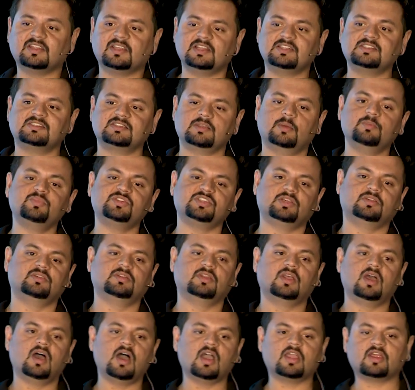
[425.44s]

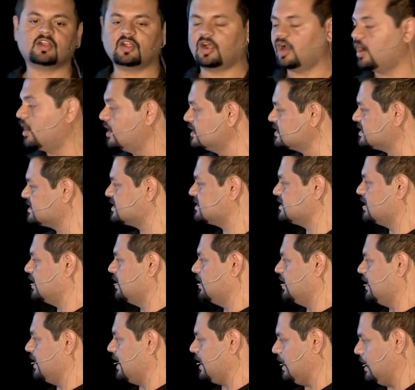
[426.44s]
consumption across
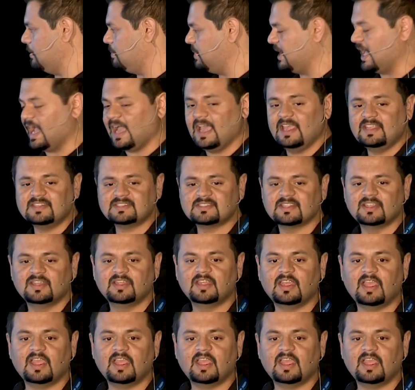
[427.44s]
APIs